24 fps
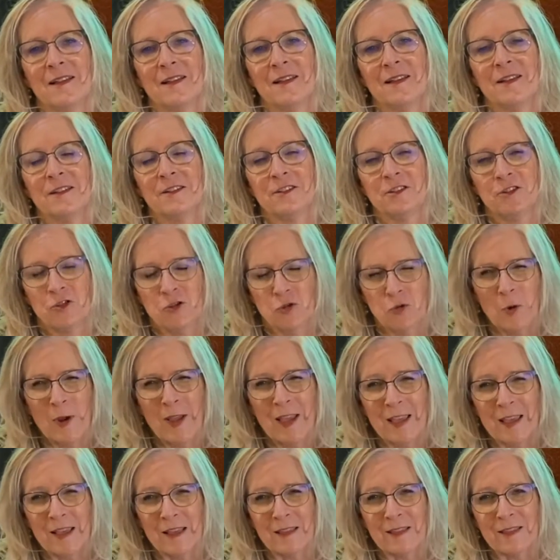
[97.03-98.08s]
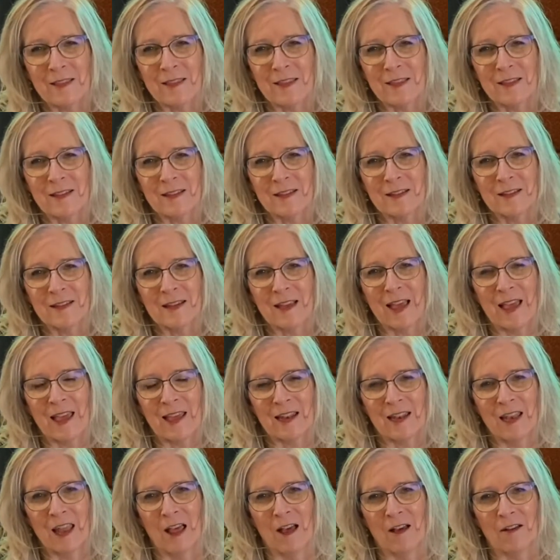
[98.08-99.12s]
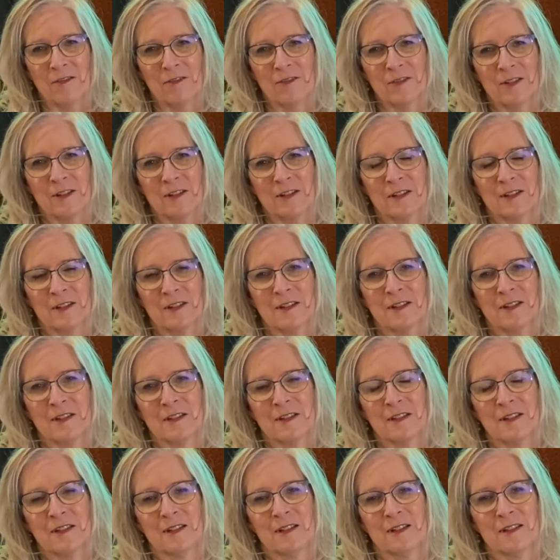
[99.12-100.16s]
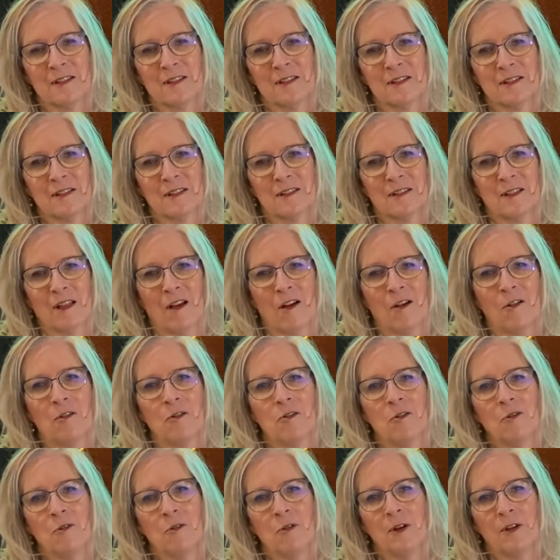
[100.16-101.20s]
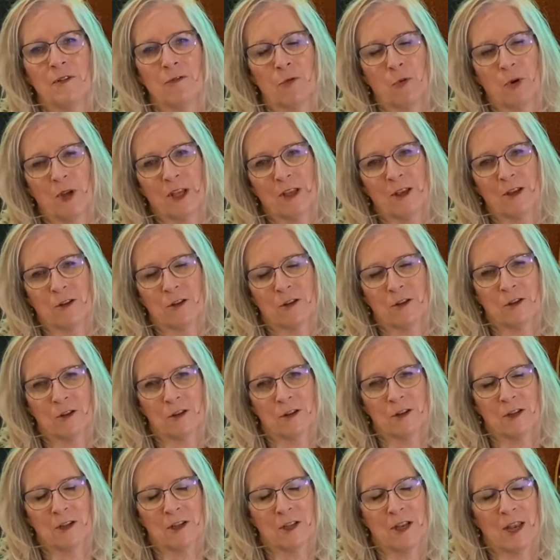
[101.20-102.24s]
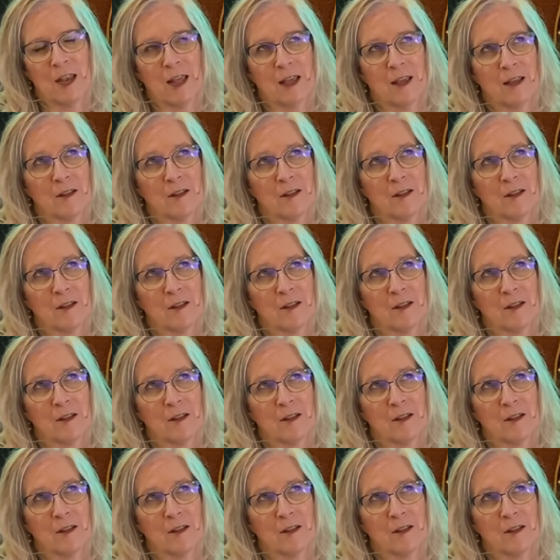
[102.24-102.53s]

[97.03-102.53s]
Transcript: Strength and love. Oh, if we could